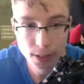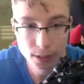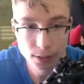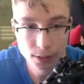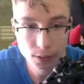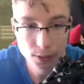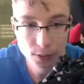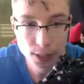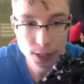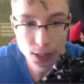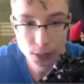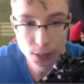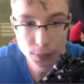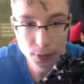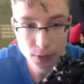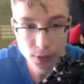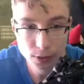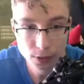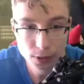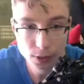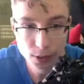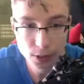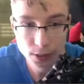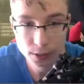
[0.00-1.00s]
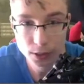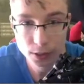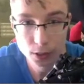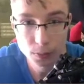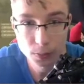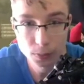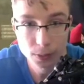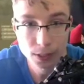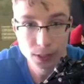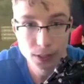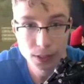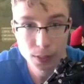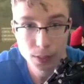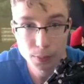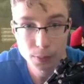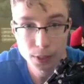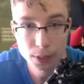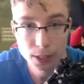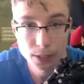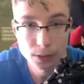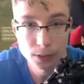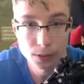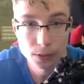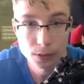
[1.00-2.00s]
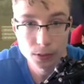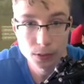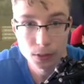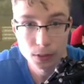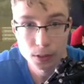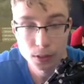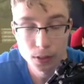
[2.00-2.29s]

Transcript: down the dragapult slot here with the double edge.